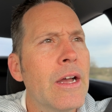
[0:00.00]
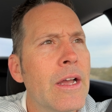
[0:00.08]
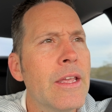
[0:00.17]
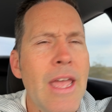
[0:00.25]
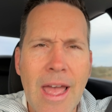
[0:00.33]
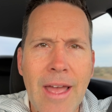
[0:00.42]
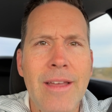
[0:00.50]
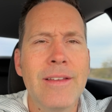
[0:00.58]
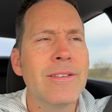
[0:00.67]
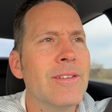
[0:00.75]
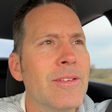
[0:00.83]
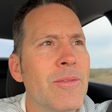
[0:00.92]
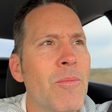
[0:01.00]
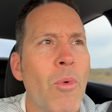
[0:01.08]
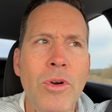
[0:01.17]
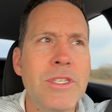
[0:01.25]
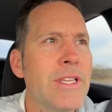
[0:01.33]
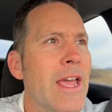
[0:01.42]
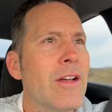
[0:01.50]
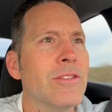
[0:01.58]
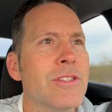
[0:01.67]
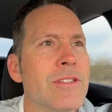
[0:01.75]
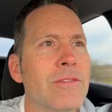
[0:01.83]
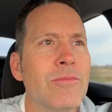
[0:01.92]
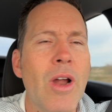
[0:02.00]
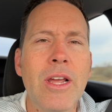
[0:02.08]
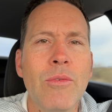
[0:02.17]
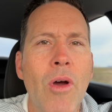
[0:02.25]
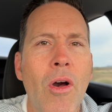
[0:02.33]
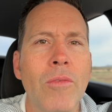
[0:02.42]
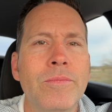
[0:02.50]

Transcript: Yeah, more sales, rock and roll.